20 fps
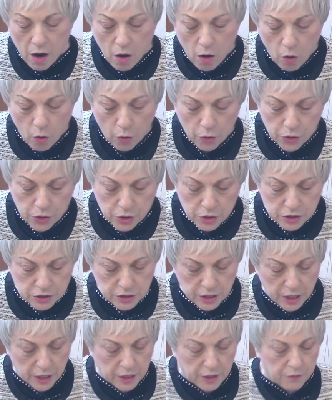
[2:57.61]
Or you can
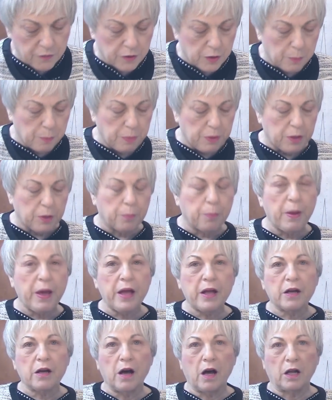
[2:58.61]
take even a Peter
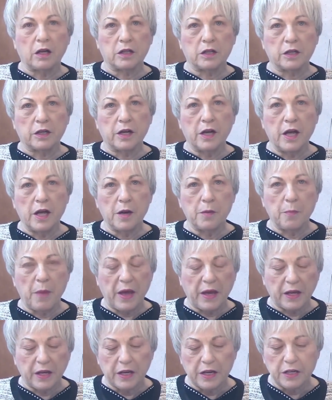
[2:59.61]
Pan collar and
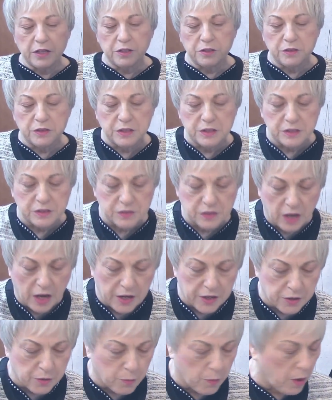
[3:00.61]
make it into the
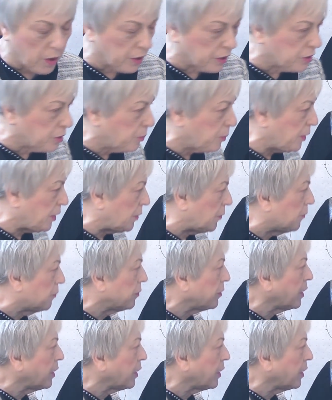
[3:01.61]
design you want it to be.